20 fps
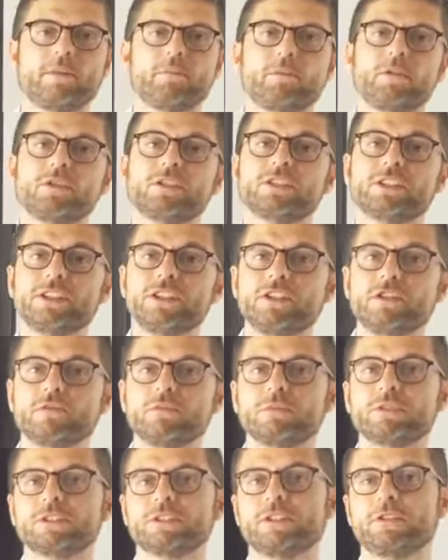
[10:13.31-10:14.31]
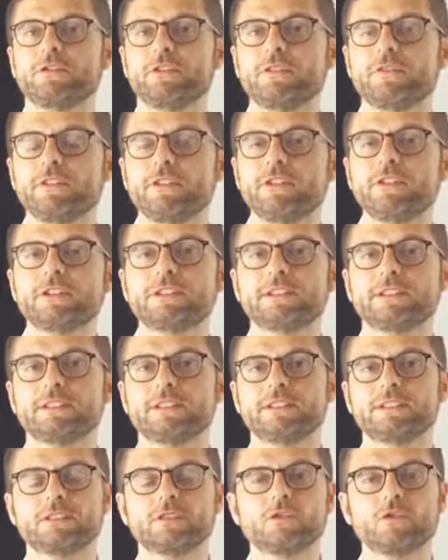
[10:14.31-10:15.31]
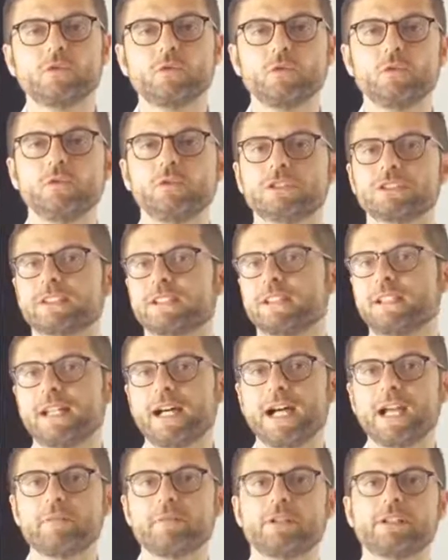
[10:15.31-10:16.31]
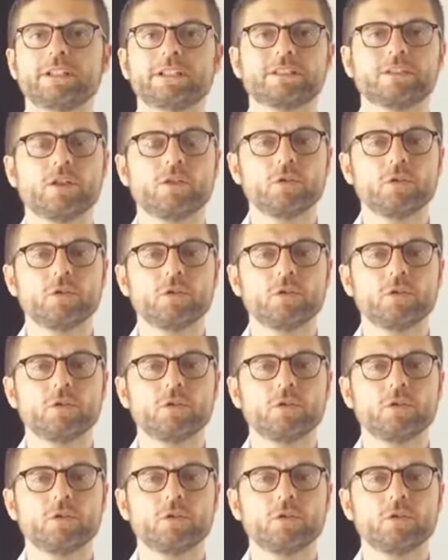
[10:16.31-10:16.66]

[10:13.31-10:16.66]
museums, universities, schools, libraries,